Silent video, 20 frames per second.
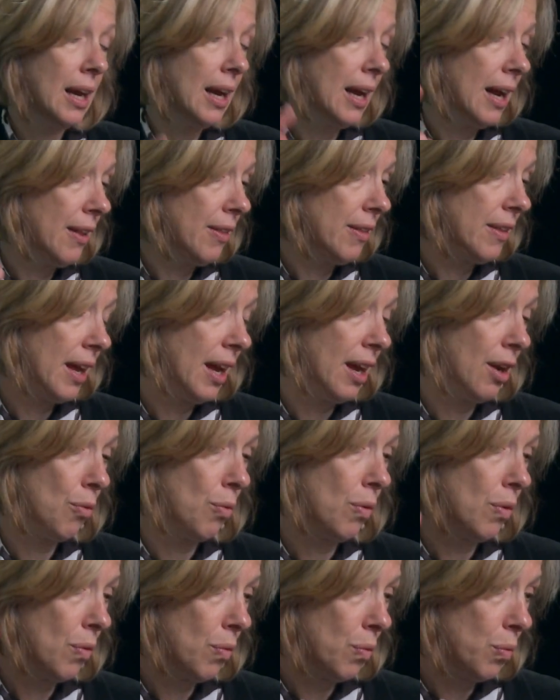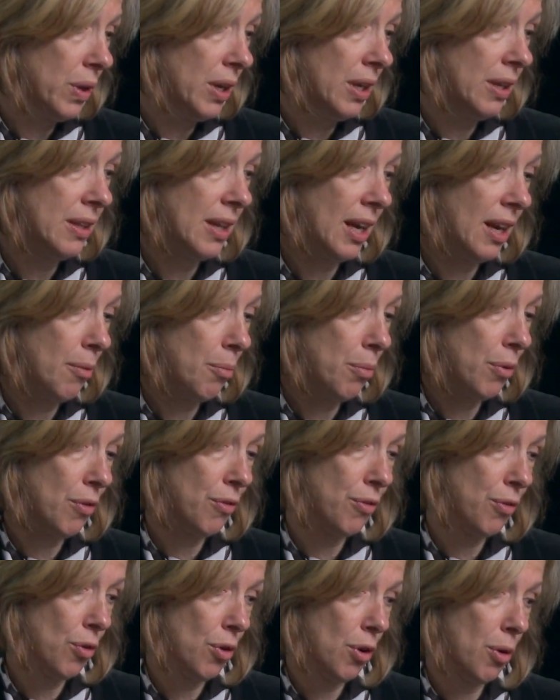And then we
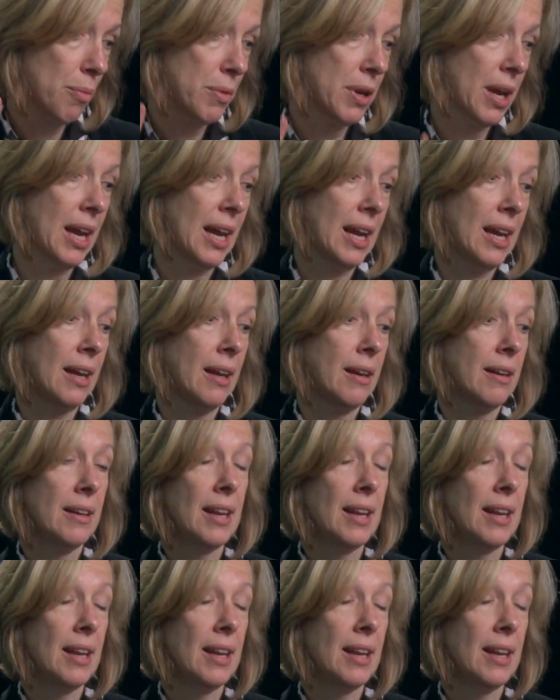performed a